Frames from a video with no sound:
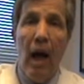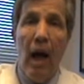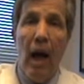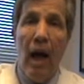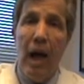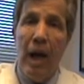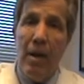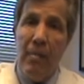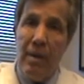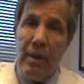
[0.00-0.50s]

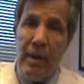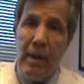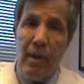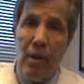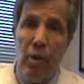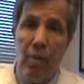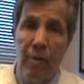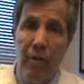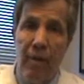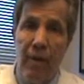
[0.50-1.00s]
I am
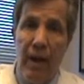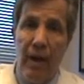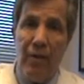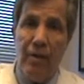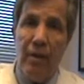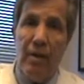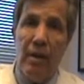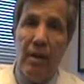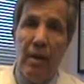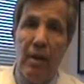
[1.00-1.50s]
clinical
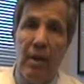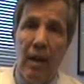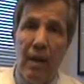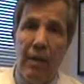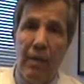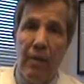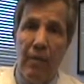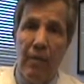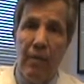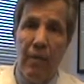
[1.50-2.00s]
professor at
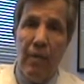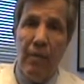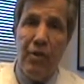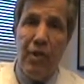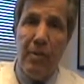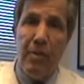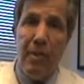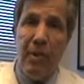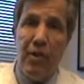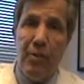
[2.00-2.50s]
the
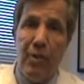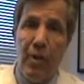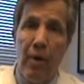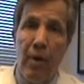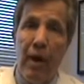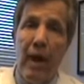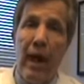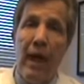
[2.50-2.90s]
University of Pittsburgh,